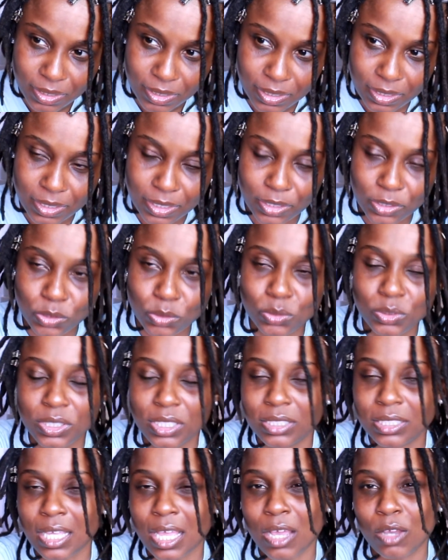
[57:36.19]
And I use it
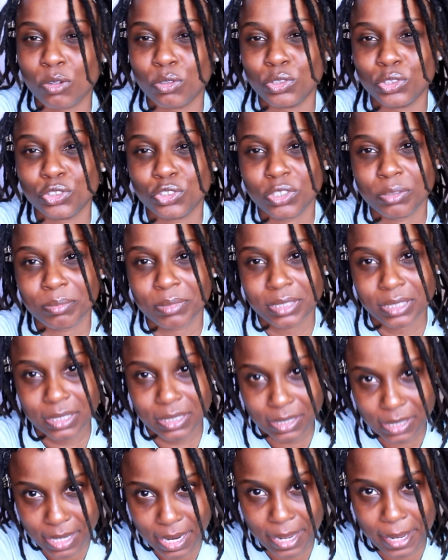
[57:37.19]
as a hot oil treatment
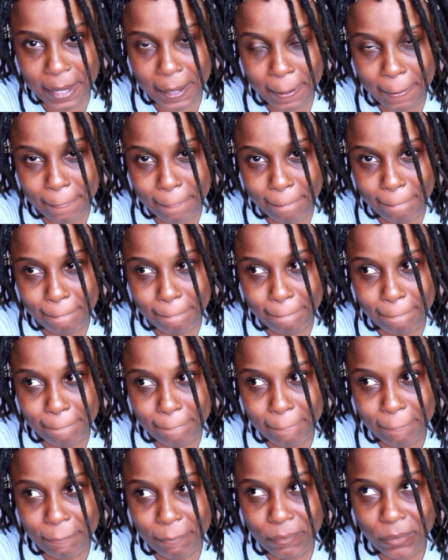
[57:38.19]
today.
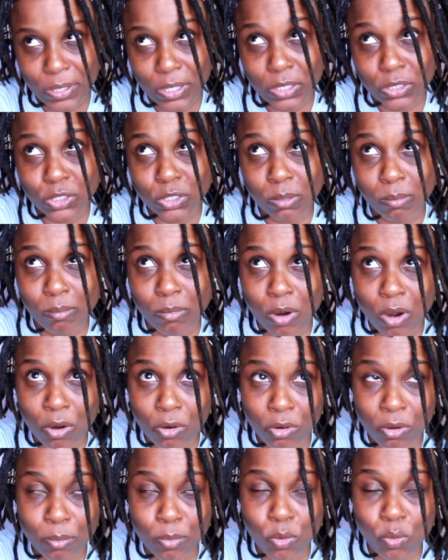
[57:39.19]
And
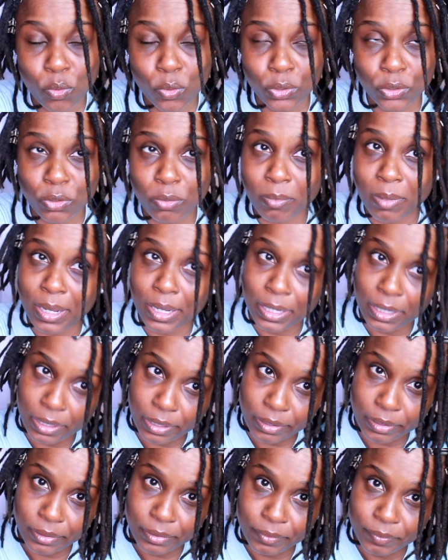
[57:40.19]
tomorrow I'm going to oil my
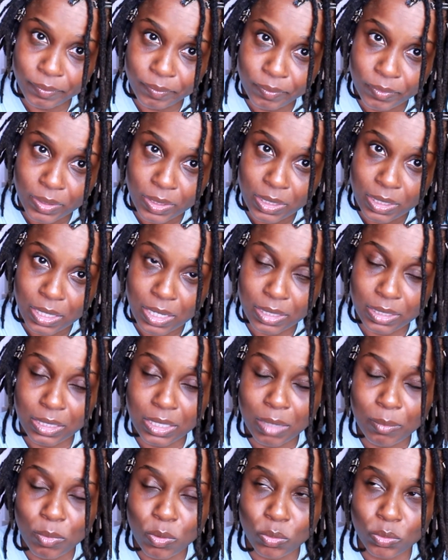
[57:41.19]
hair. I
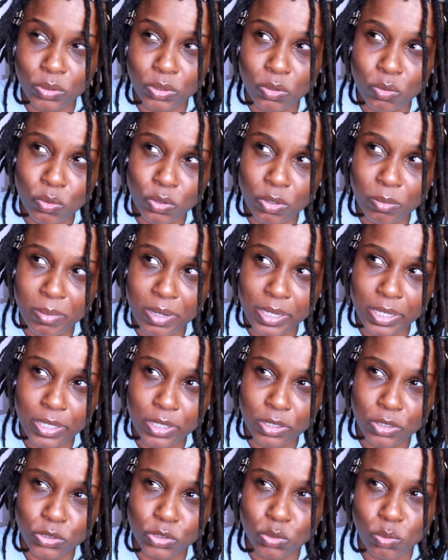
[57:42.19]
think I'm going to only oil my
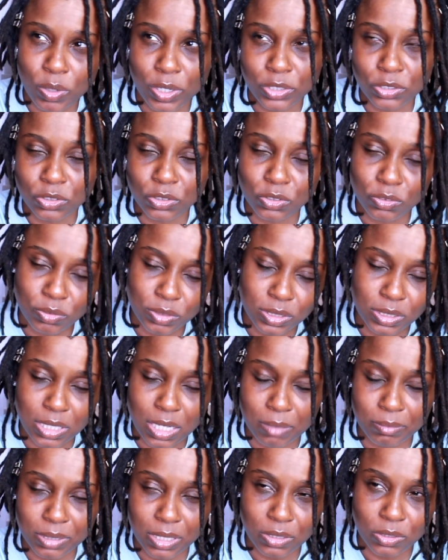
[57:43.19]
hair twice or three
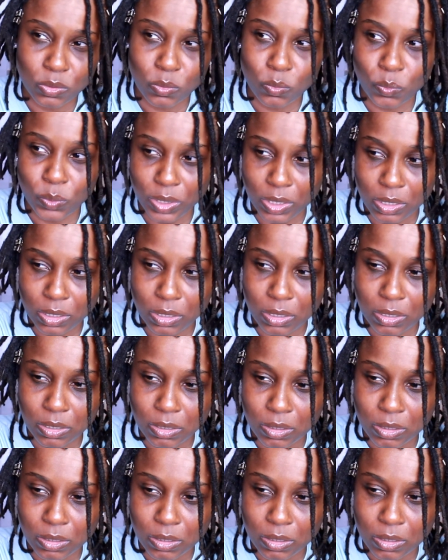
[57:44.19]
times out the week.